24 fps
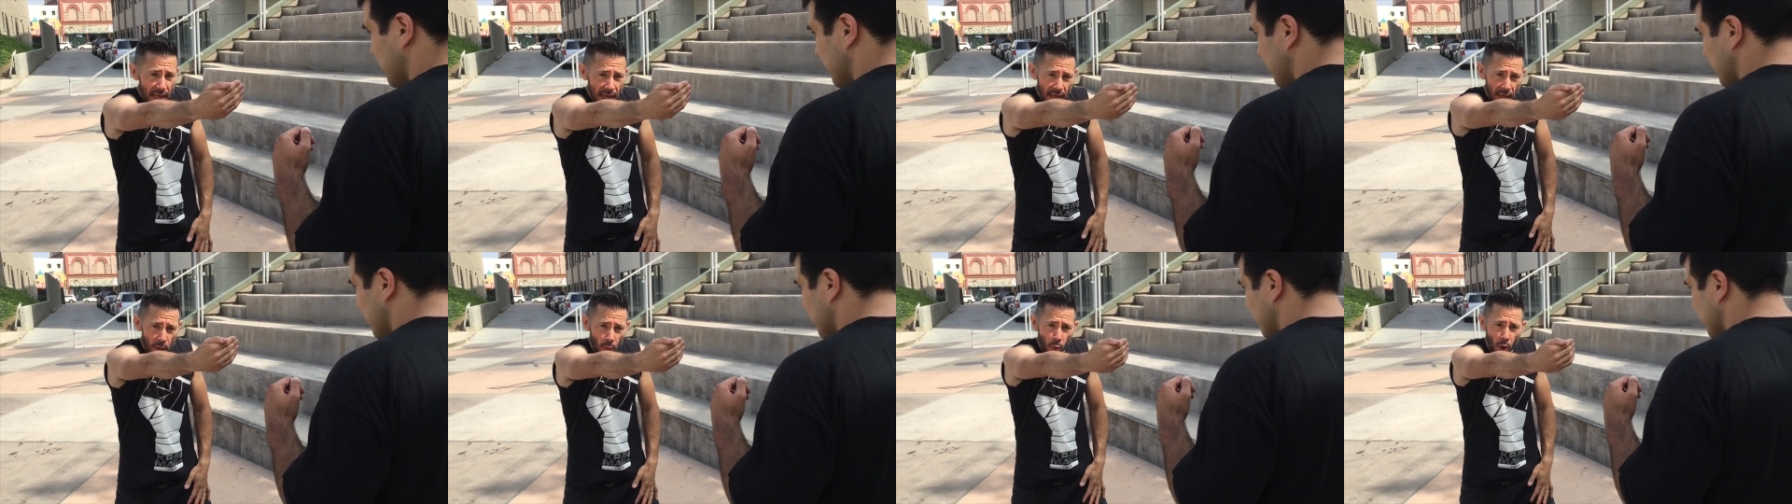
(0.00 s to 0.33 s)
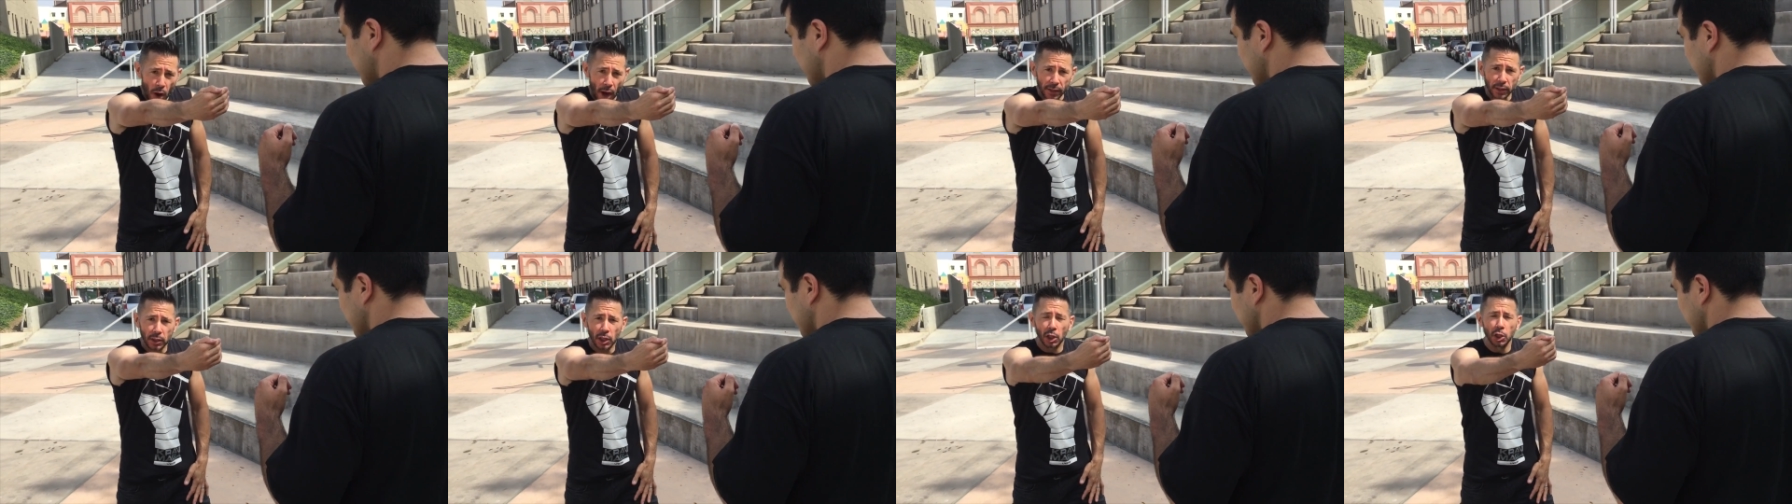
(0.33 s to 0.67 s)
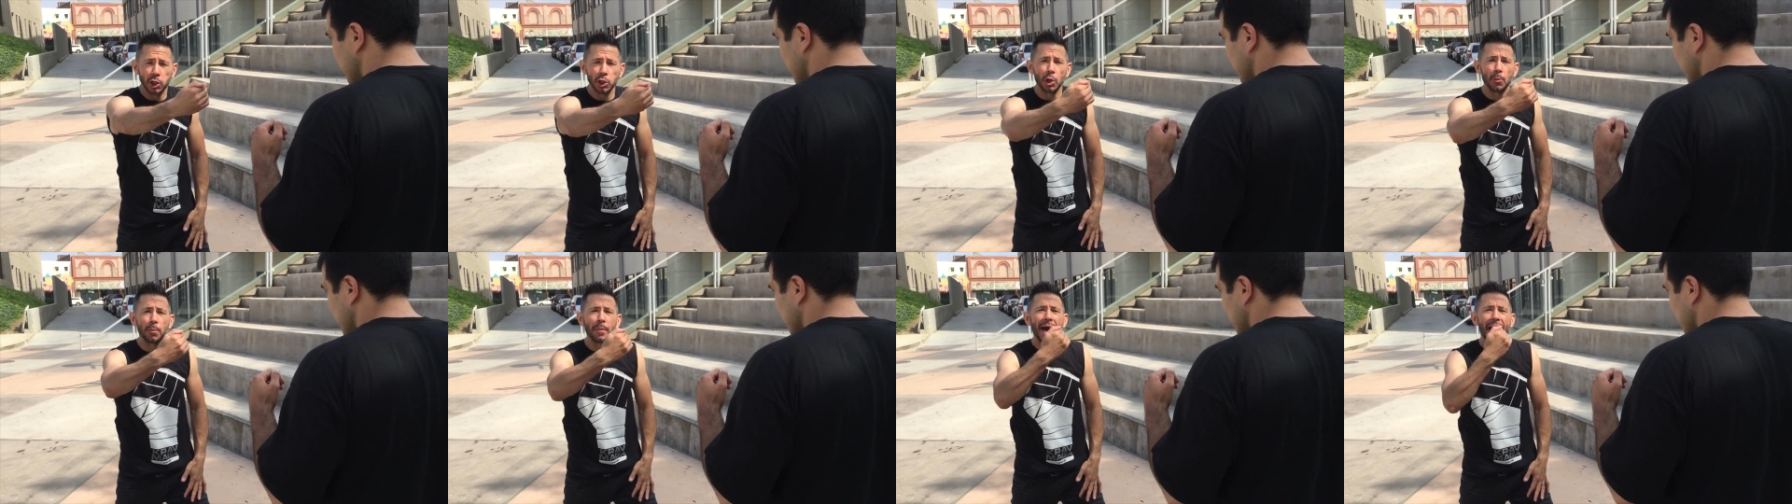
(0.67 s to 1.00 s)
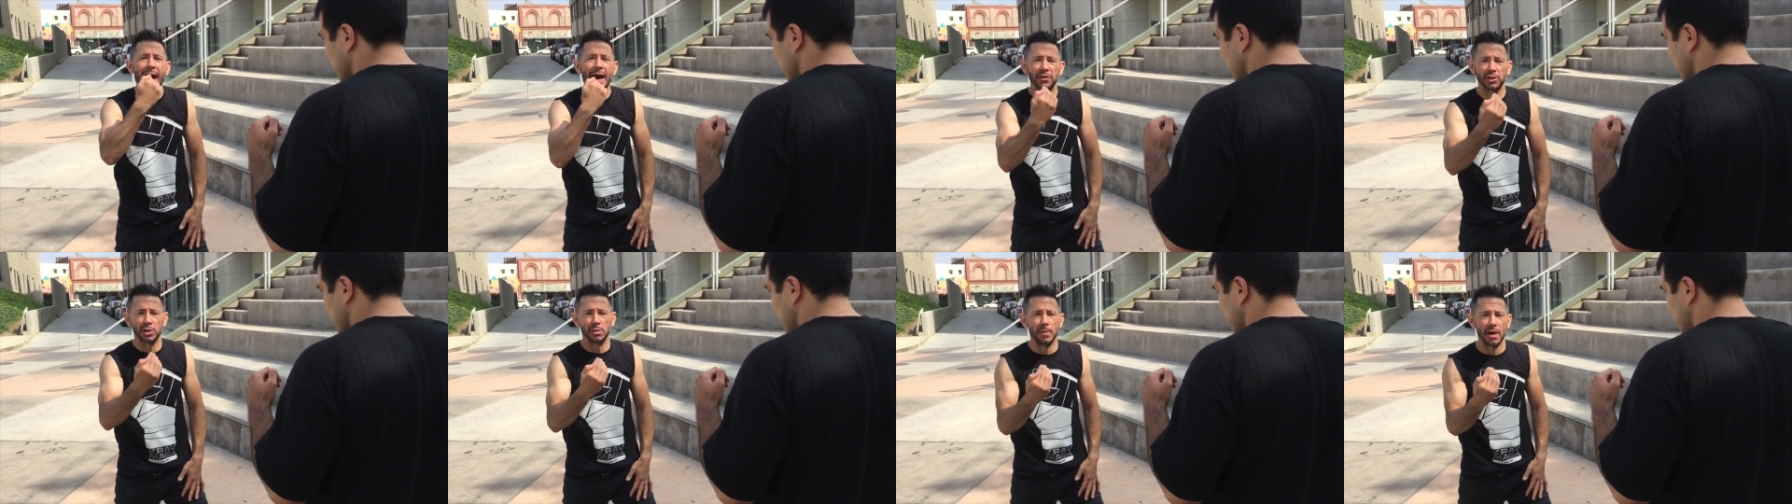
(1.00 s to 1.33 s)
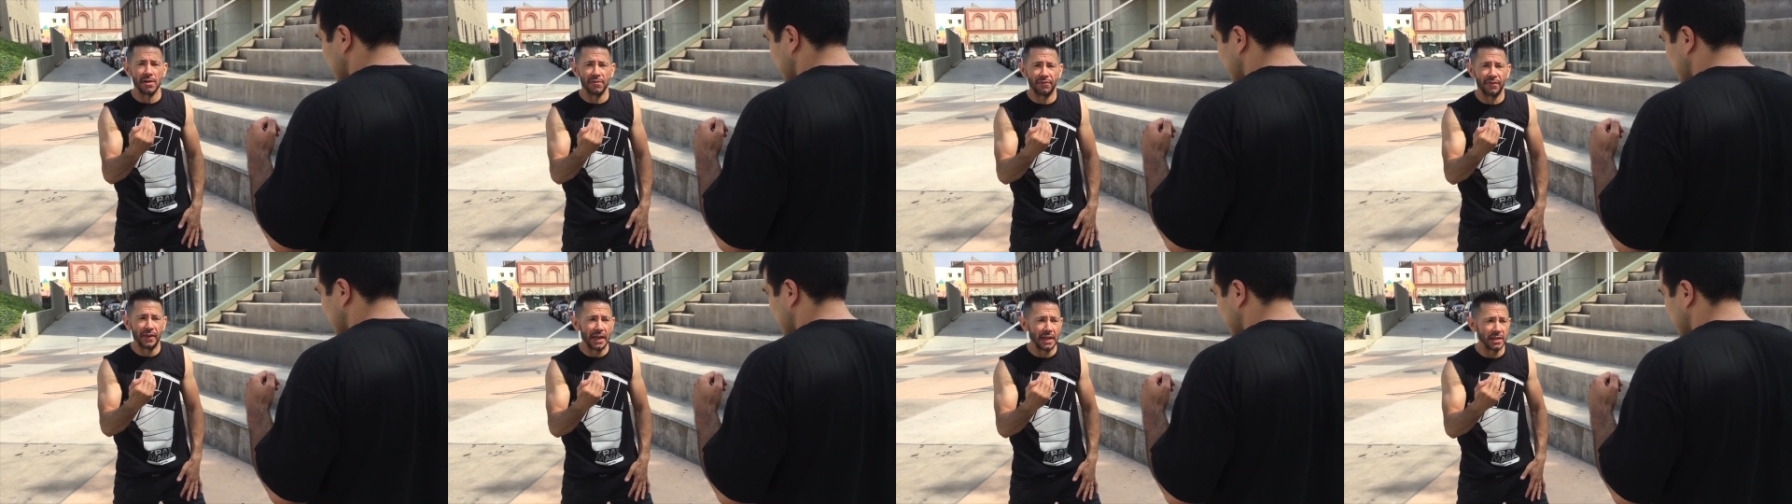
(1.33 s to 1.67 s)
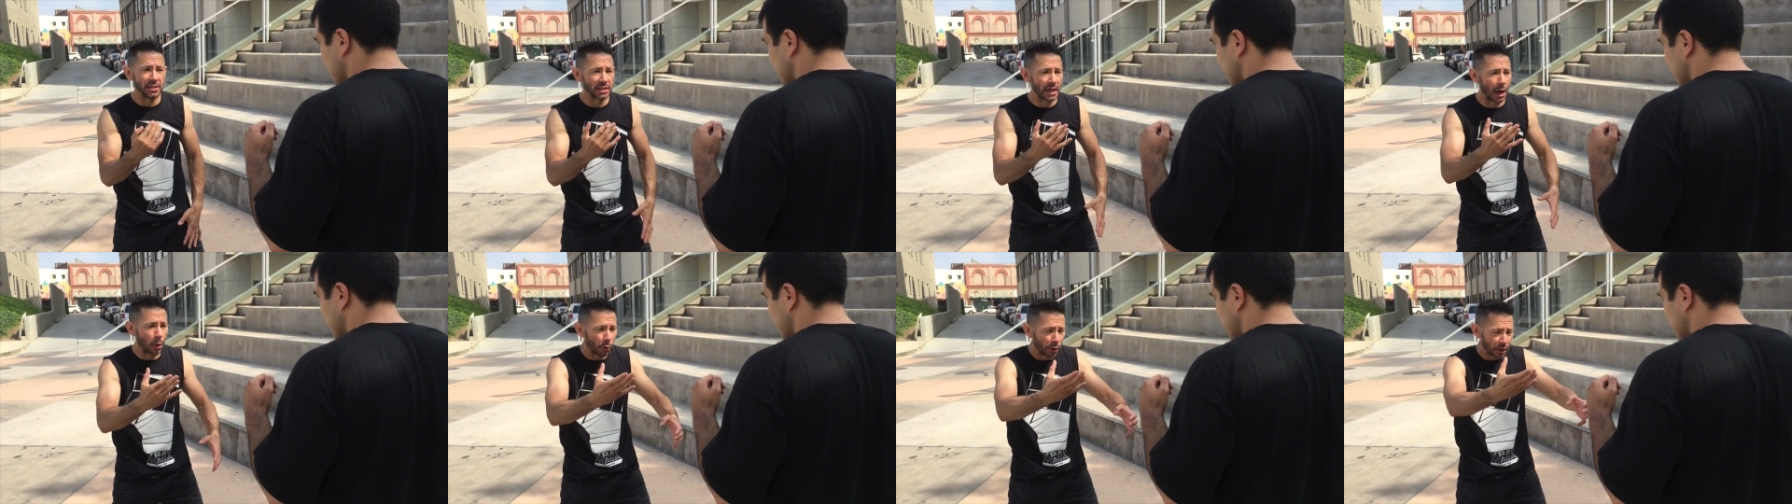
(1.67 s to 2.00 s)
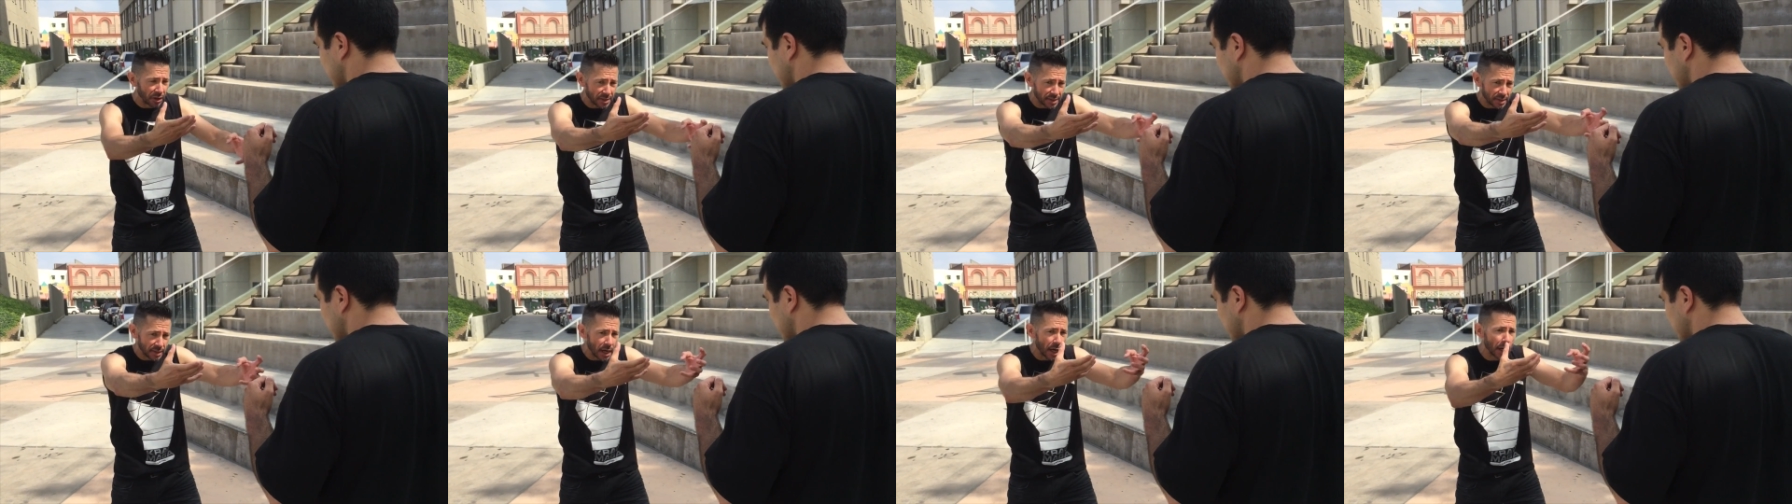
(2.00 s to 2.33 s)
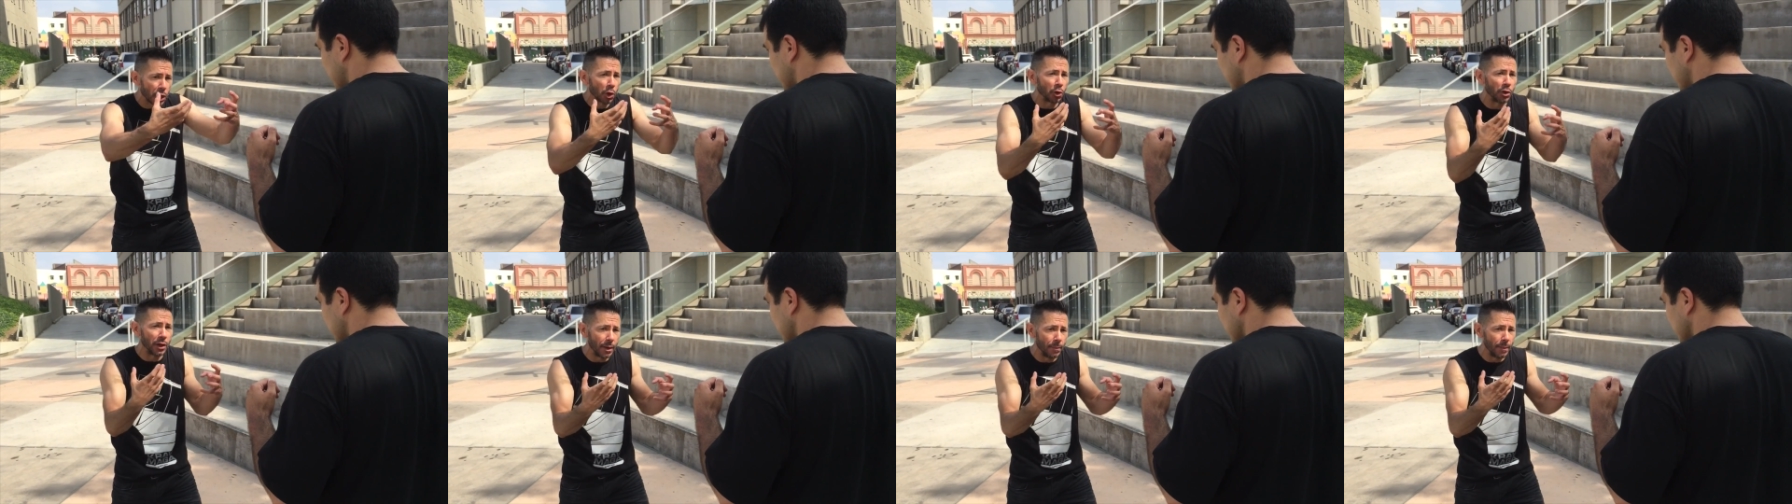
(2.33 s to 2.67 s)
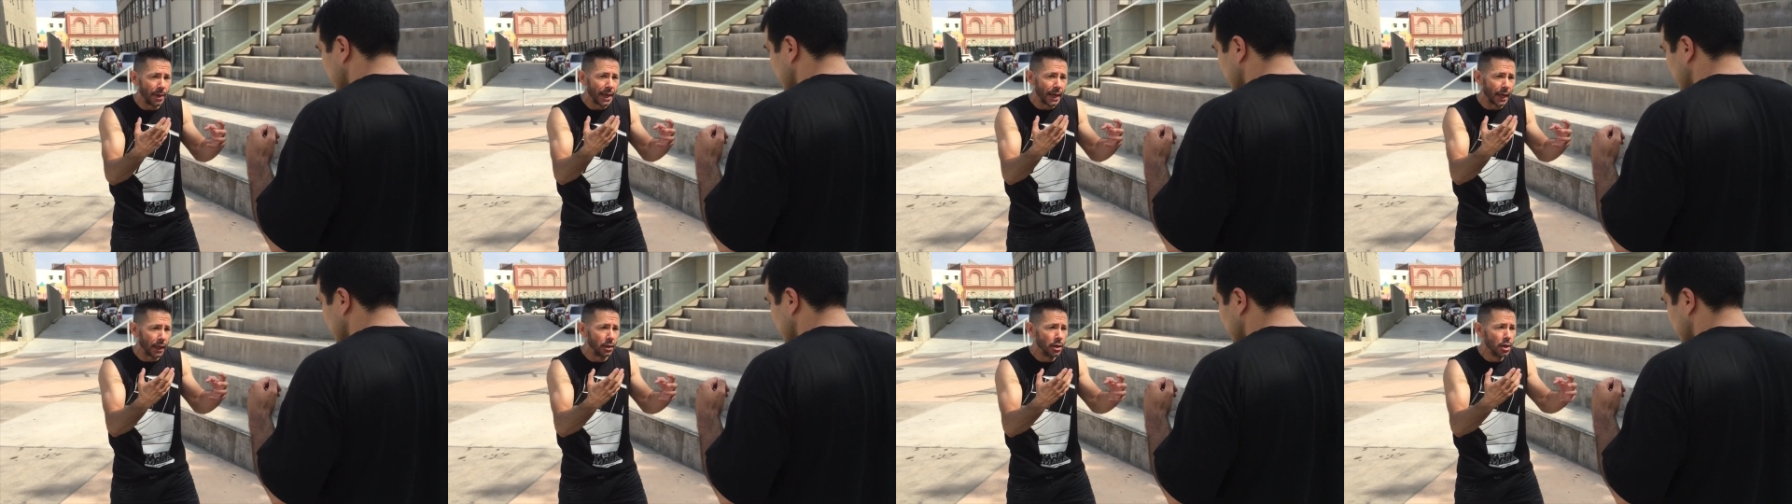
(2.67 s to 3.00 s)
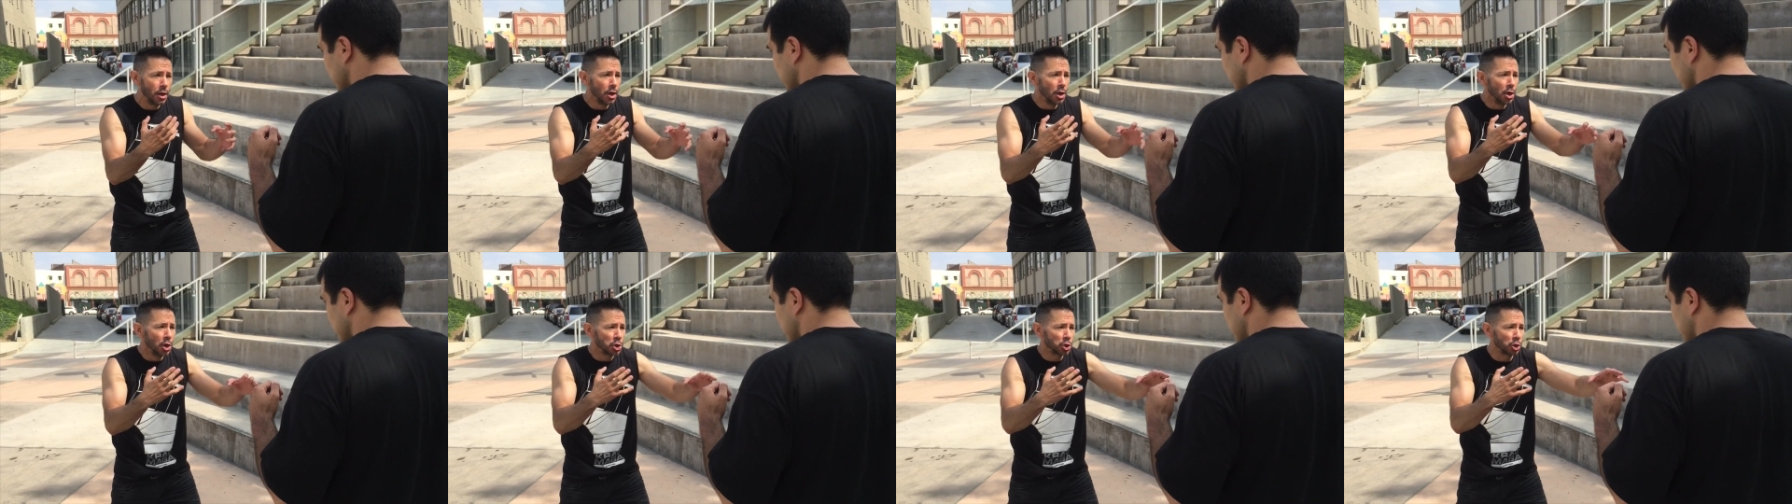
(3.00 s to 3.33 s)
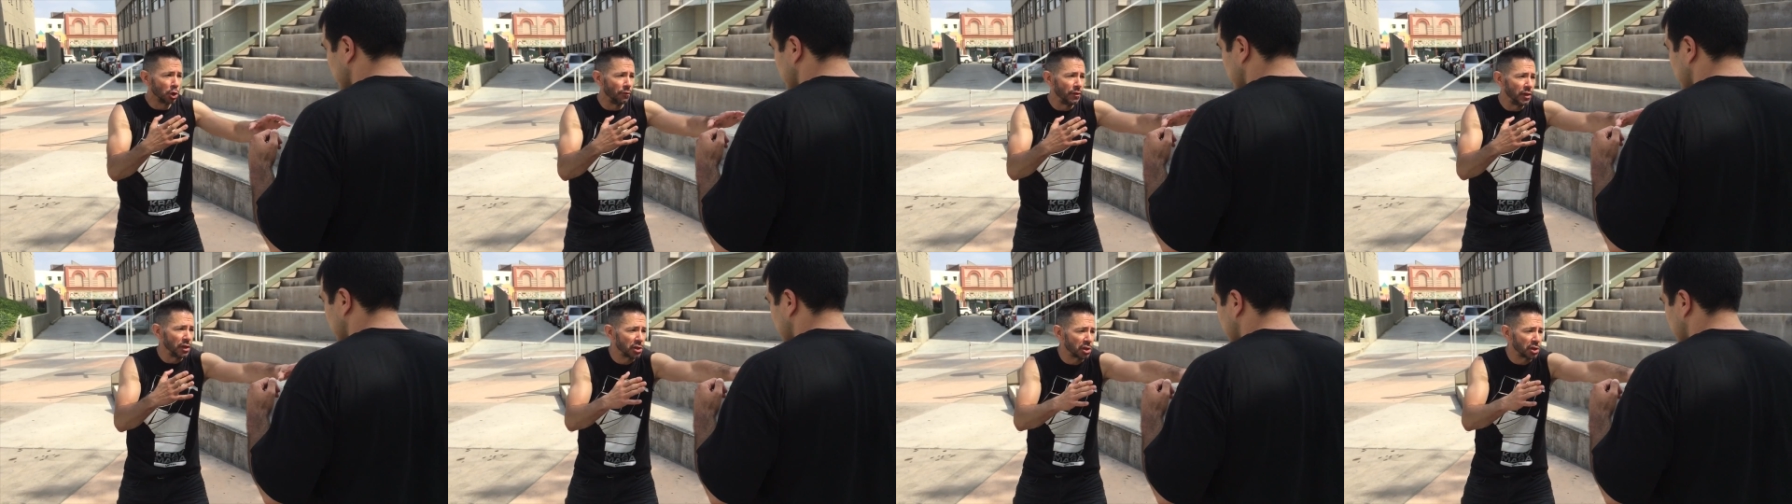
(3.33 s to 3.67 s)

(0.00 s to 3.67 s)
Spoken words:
a clear path to my face. I want to sucker him in. So if he